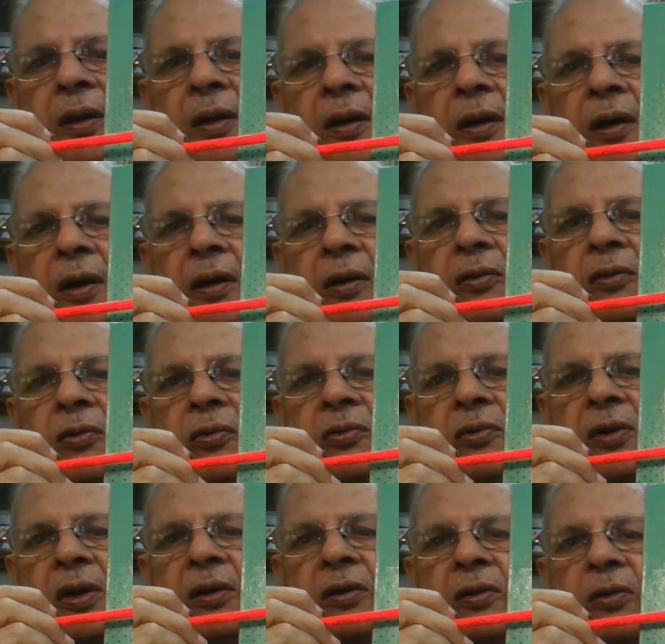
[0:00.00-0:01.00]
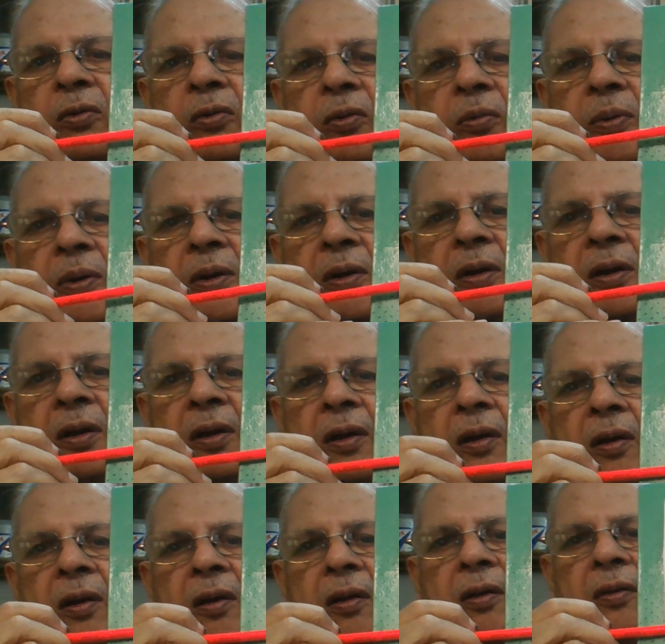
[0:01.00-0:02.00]
or uterine tube.
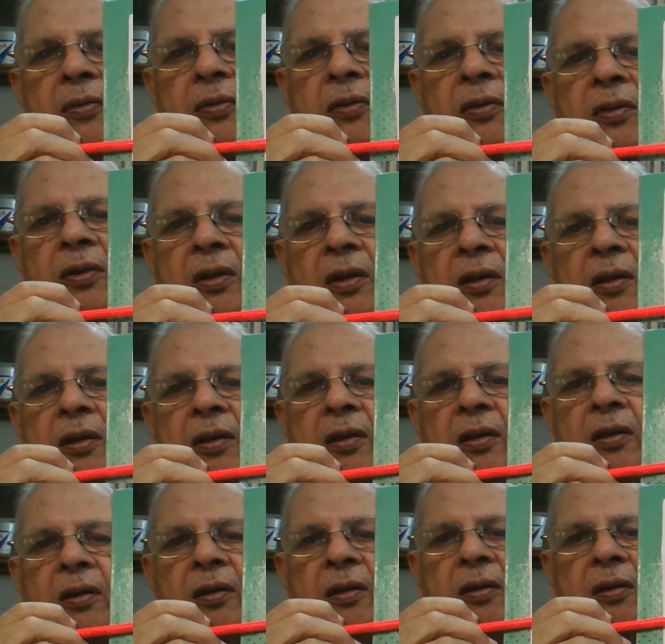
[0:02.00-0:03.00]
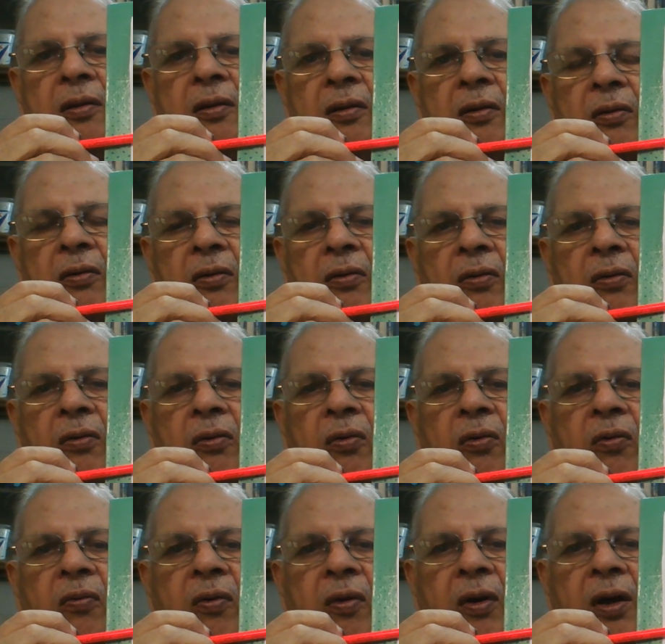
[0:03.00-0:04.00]
The
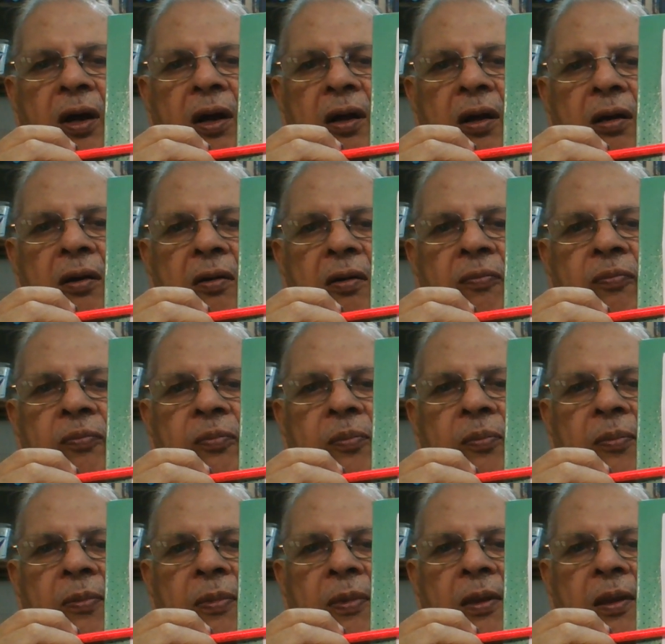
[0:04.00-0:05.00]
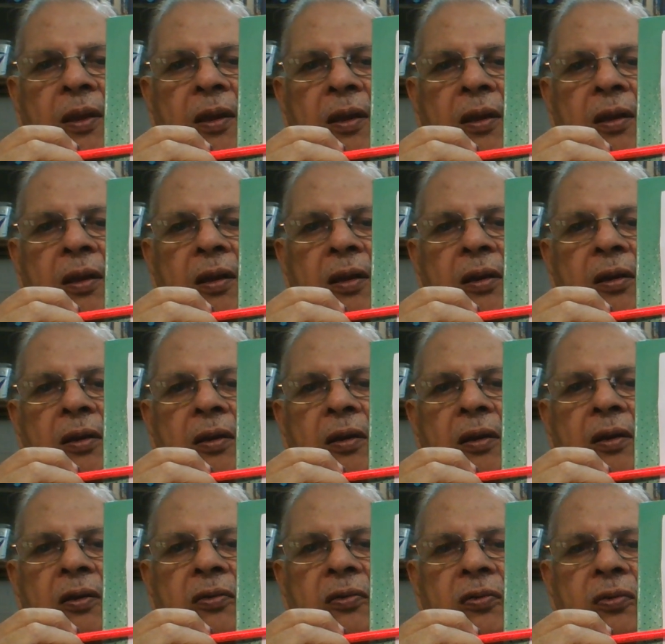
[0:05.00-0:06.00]
ova
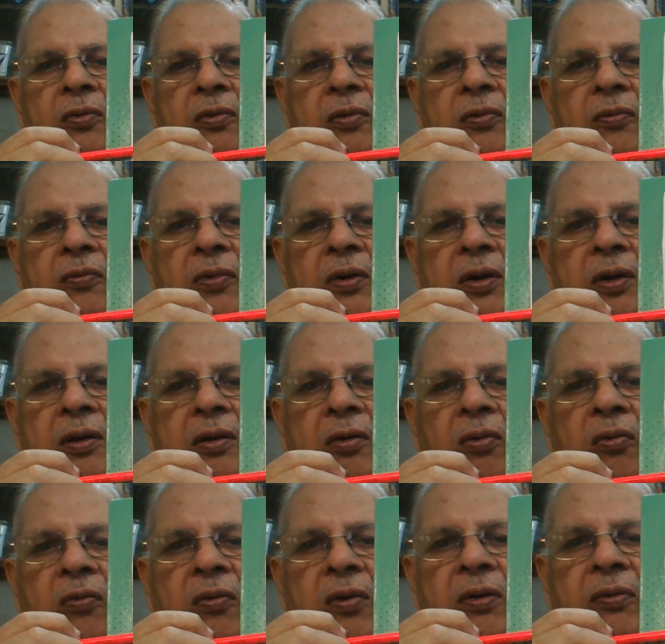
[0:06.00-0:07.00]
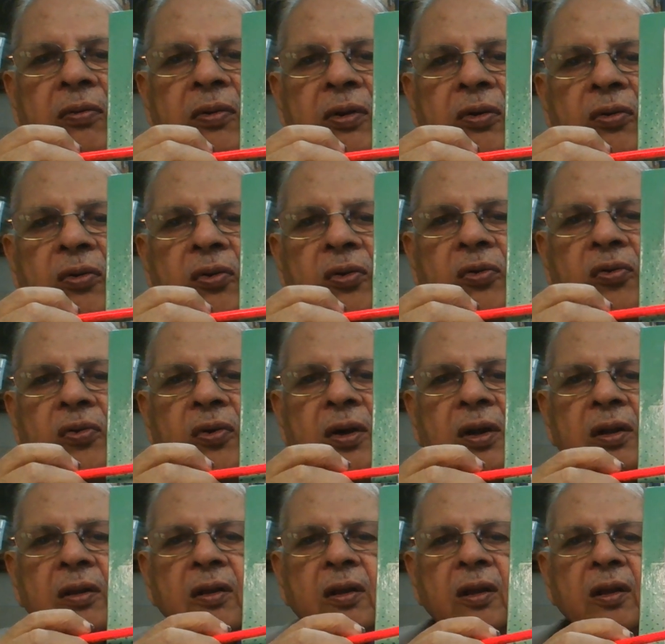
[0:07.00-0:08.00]
is word ova we use
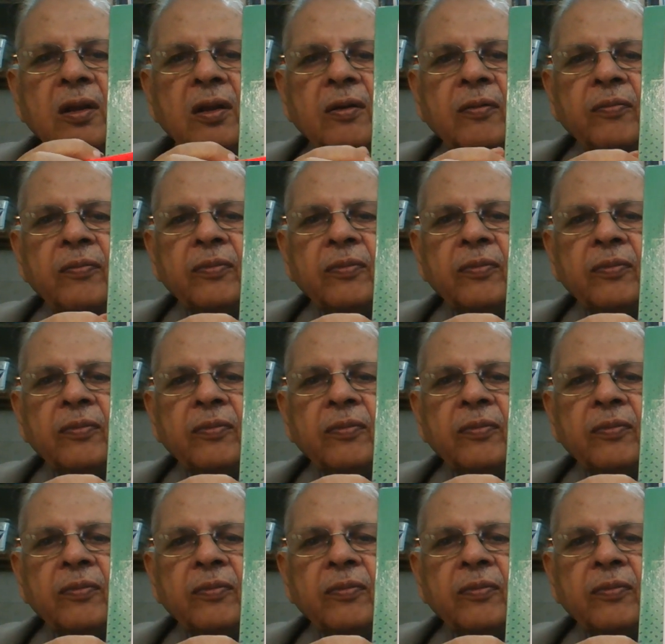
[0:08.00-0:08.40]
for the